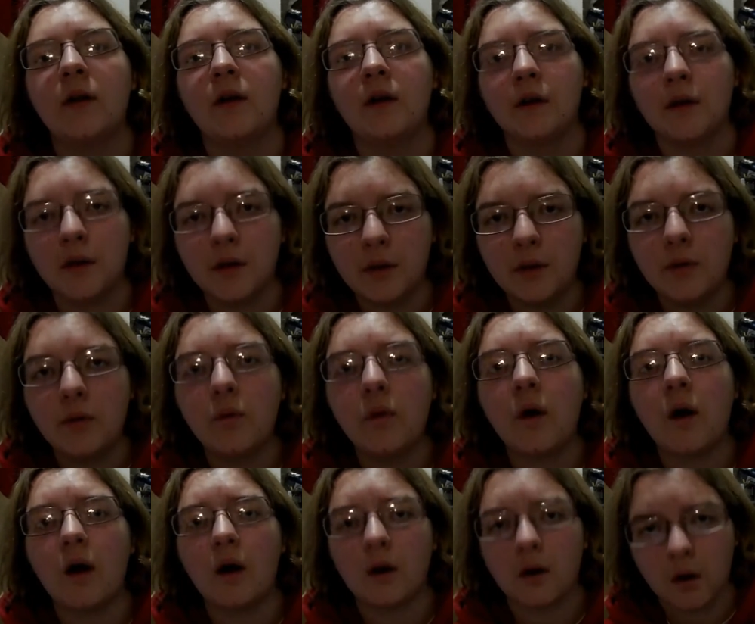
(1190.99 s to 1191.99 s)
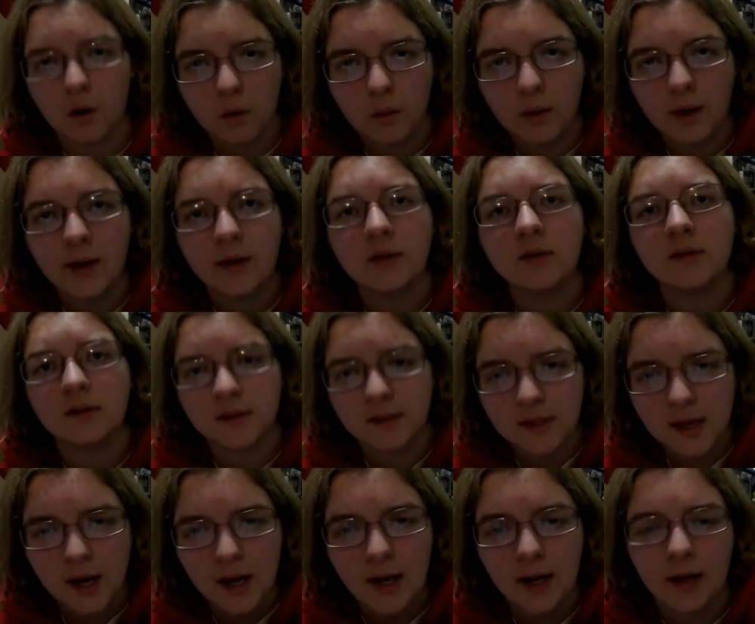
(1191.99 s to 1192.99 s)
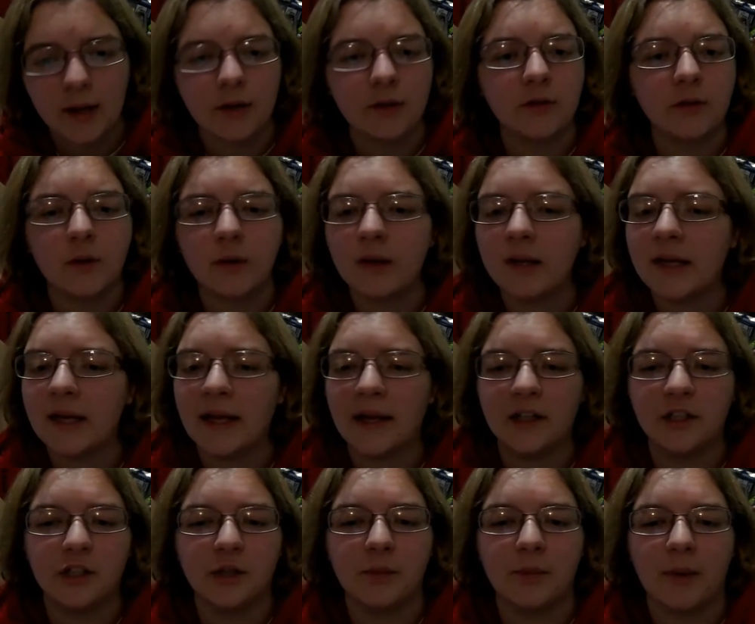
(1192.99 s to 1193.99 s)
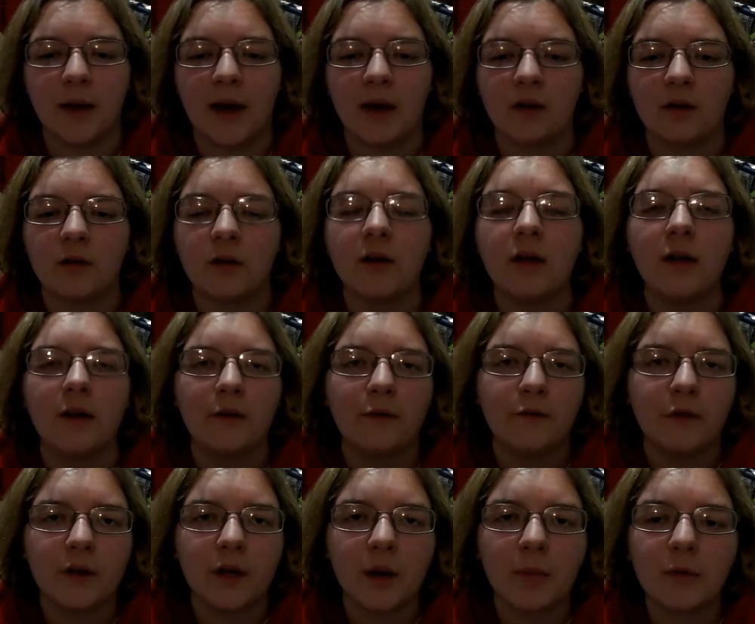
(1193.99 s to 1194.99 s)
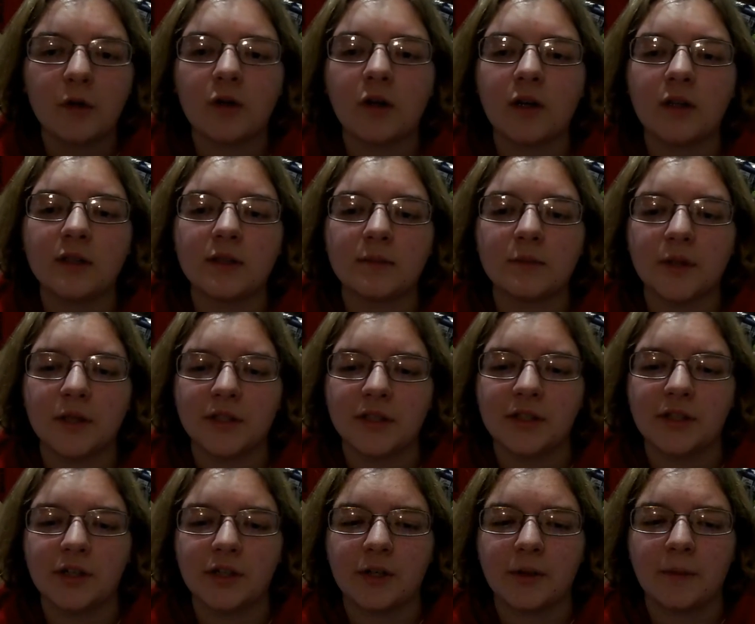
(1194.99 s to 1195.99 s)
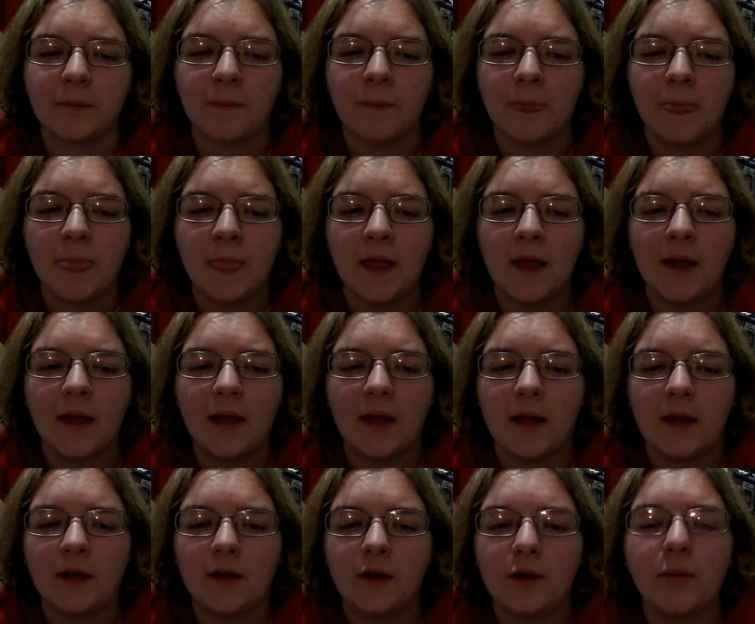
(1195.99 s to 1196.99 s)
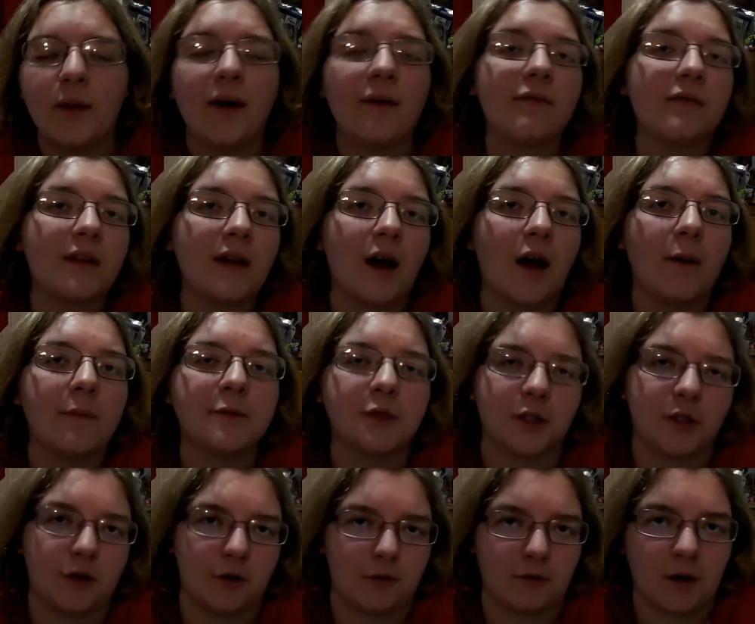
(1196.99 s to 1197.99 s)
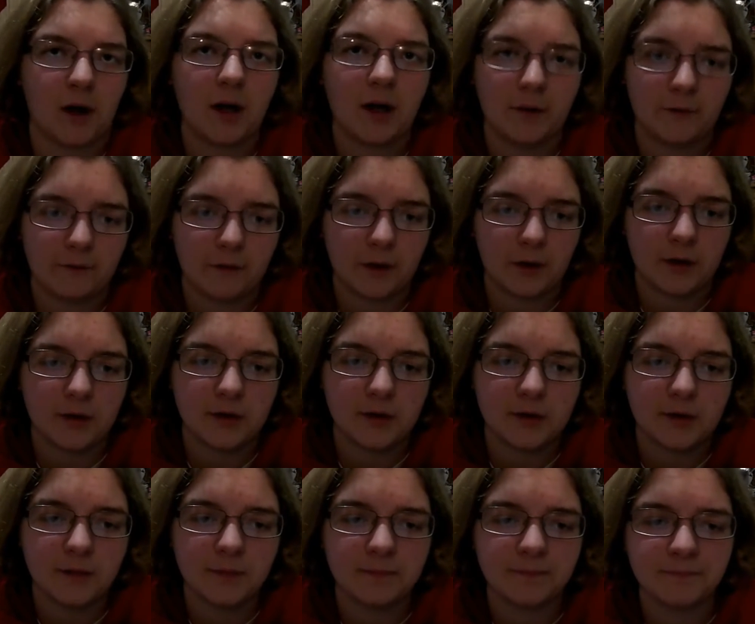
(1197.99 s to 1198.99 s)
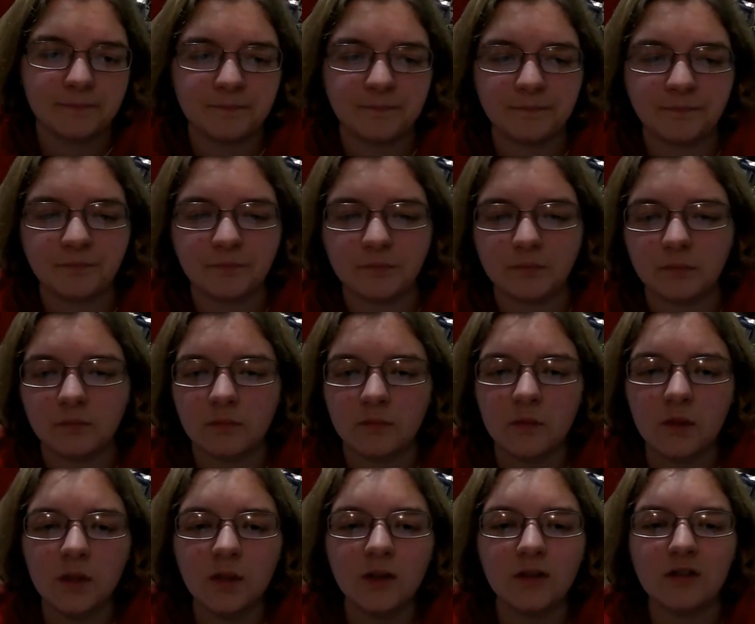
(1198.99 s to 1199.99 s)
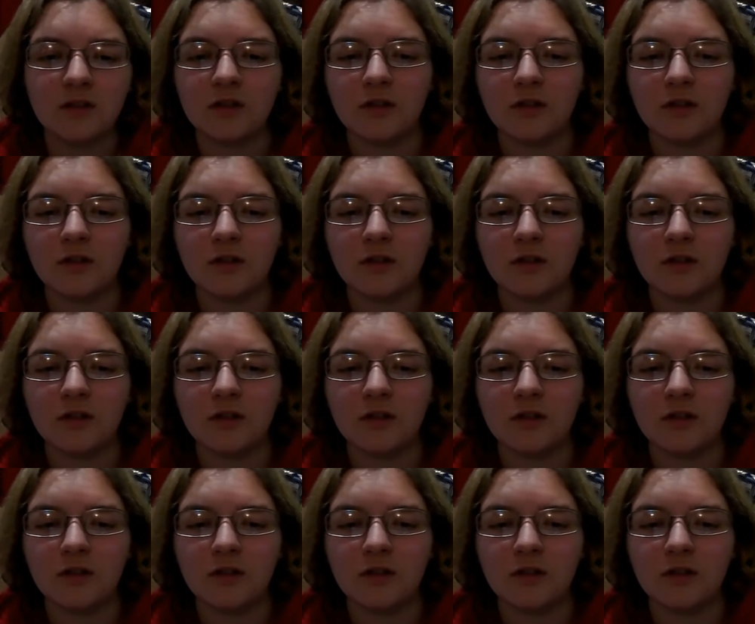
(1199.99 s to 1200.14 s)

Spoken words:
You are going to die. Don't engage in battle. If you come across a monster, you have the option to run at first.